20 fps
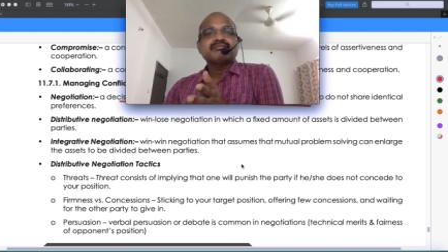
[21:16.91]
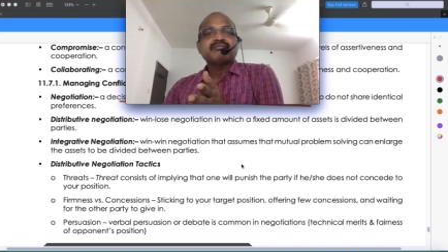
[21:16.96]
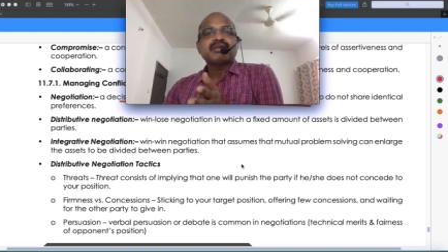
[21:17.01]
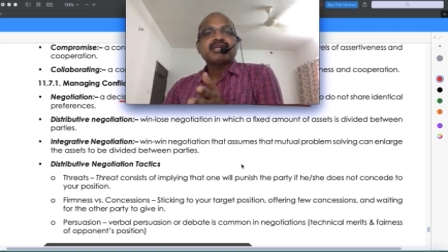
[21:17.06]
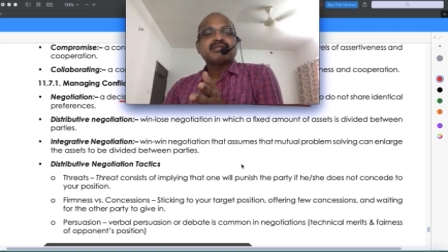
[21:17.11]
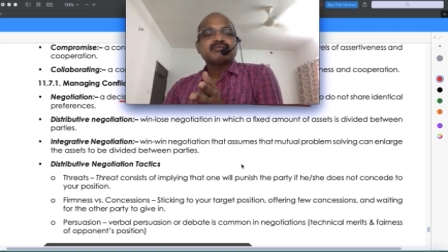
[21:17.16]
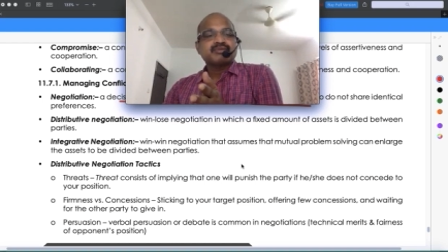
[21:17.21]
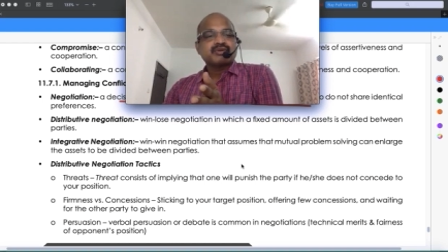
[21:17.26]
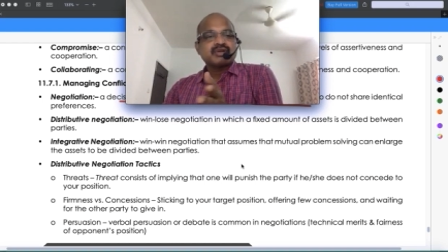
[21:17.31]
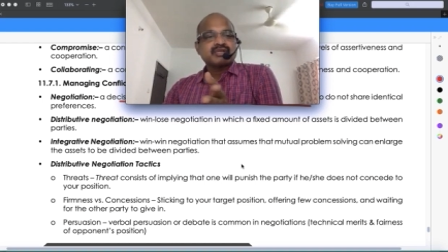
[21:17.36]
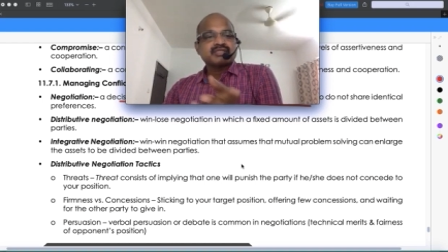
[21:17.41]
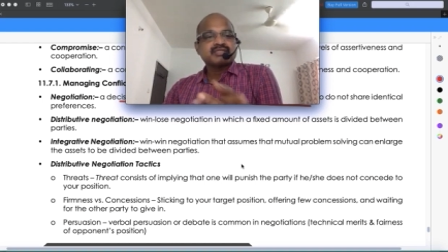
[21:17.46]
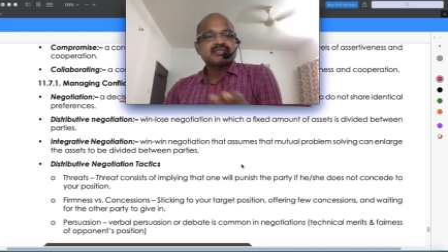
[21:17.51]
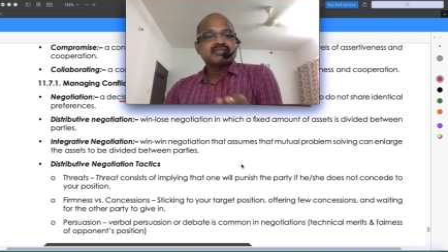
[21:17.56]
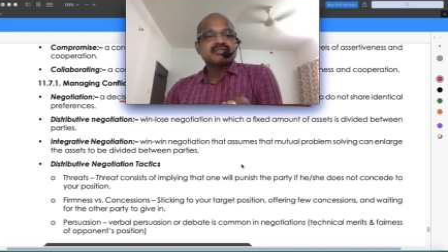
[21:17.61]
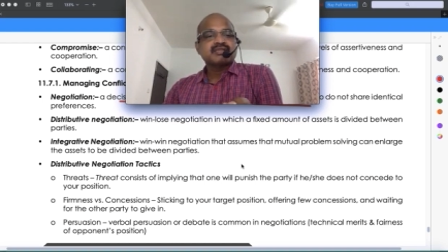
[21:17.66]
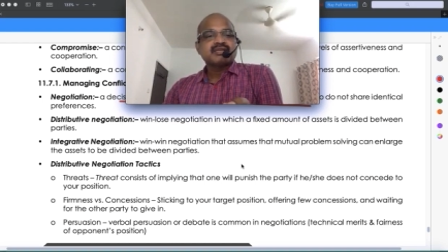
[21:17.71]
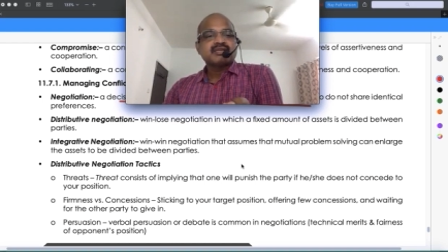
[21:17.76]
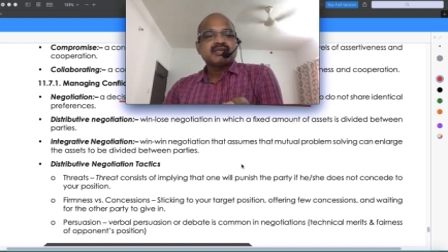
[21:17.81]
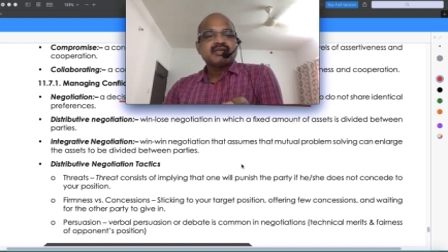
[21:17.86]
main
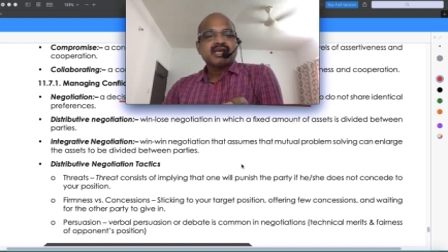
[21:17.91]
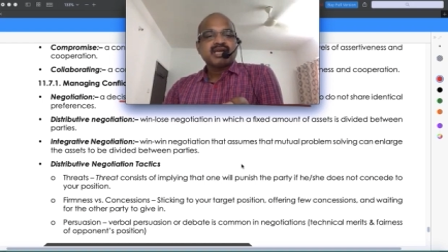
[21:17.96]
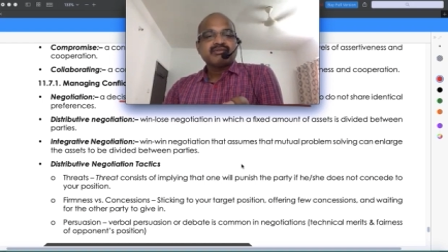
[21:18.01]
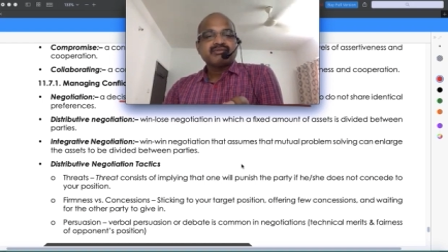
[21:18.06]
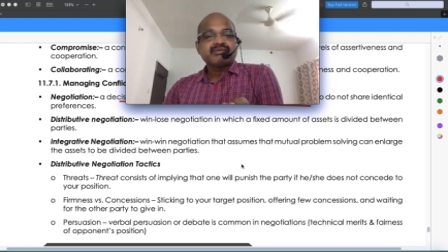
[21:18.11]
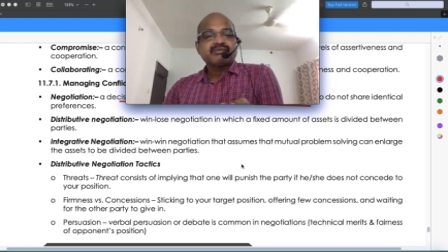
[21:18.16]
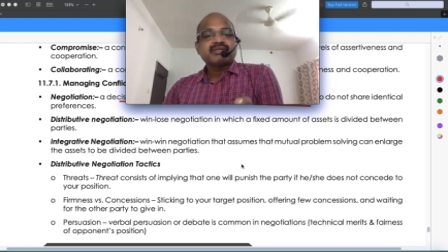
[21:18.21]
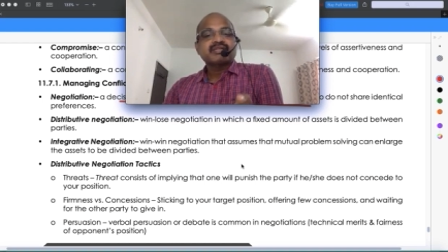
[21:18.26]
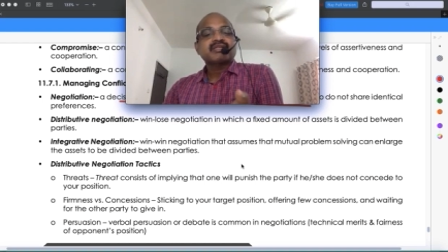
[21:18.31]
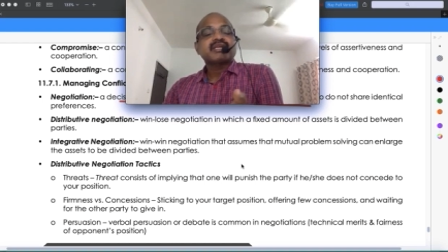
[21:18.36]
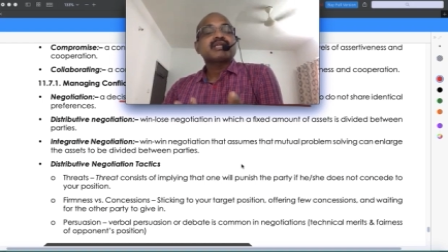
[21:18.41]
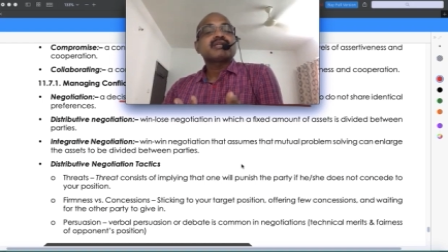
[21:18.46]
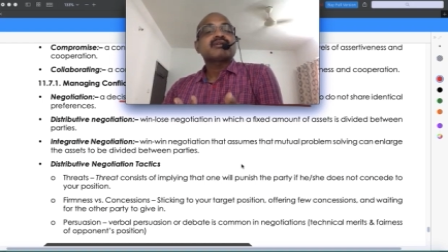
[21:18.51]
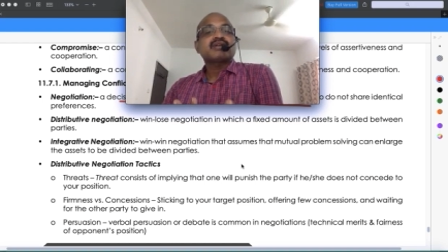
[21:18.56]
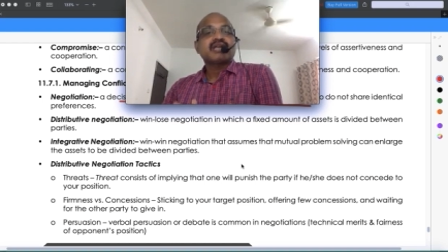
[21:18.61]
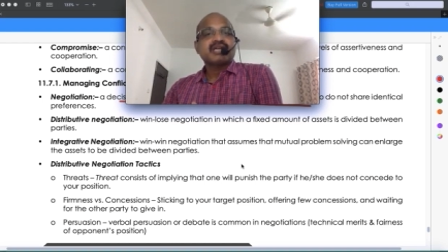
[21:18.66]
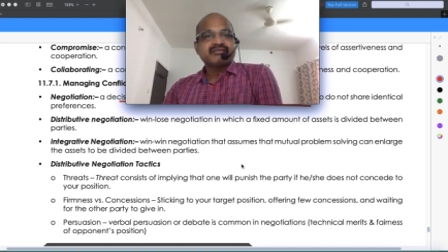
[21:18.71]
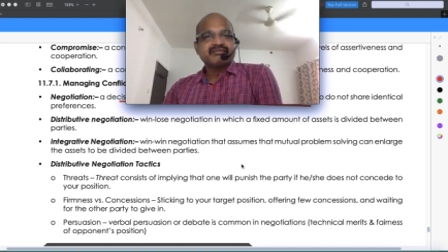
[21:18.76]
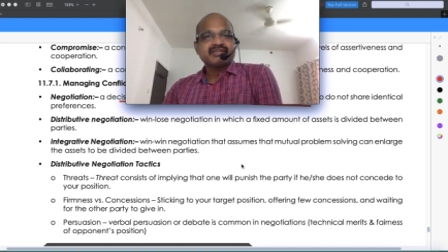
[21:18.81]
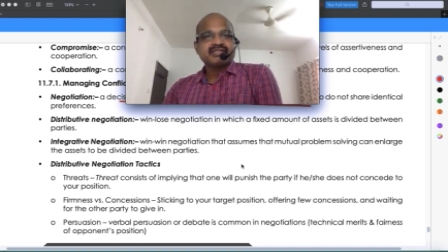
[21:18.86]
process and we will try to
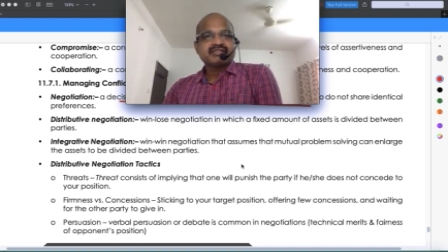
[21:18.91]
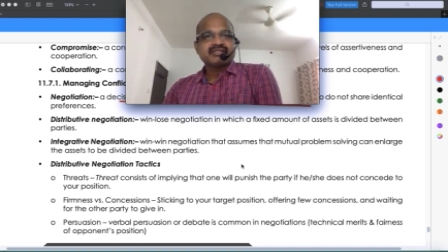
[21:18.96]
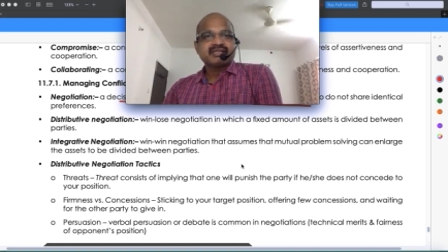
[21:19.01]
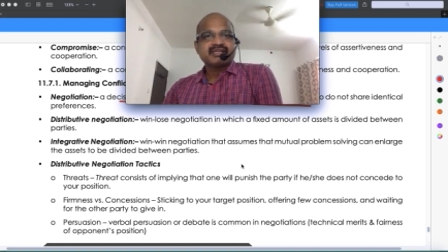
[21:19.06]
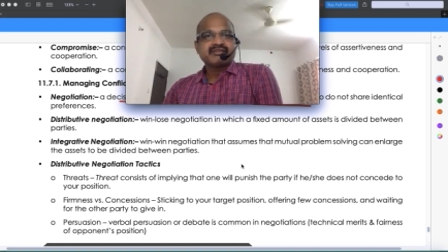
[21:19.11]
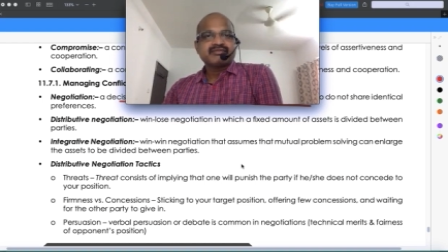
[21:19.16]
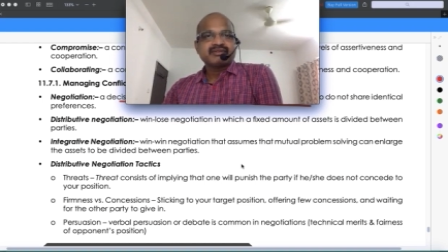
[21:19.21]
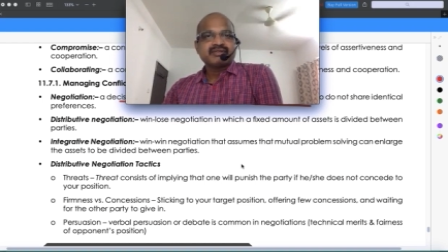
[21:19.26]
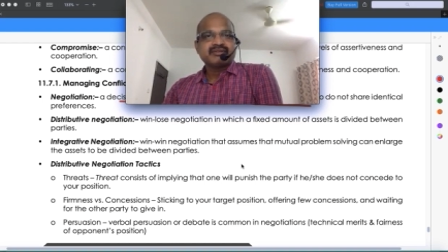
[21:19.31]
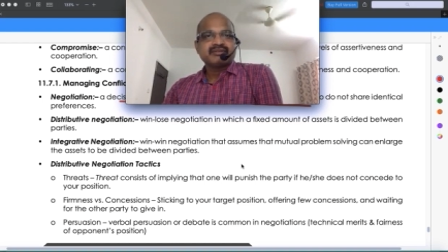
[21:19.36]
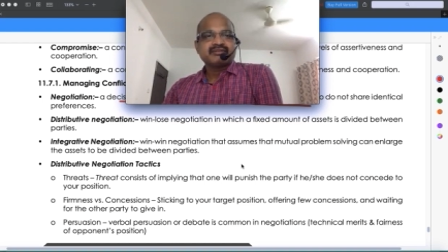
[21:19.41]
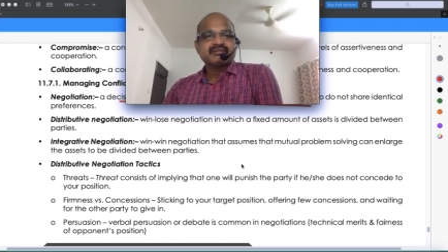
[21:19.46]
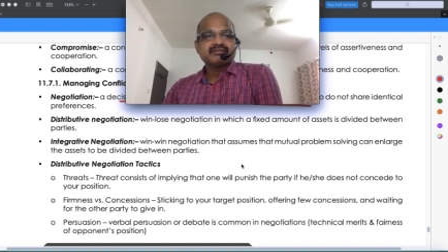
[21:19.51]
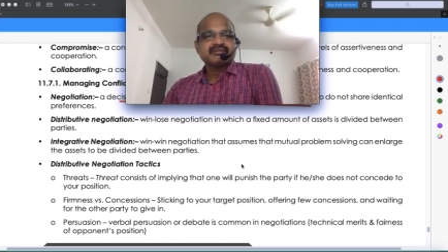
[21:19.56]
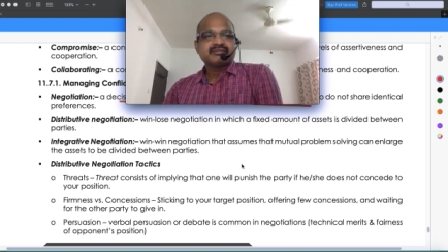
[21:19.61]
convince that fellow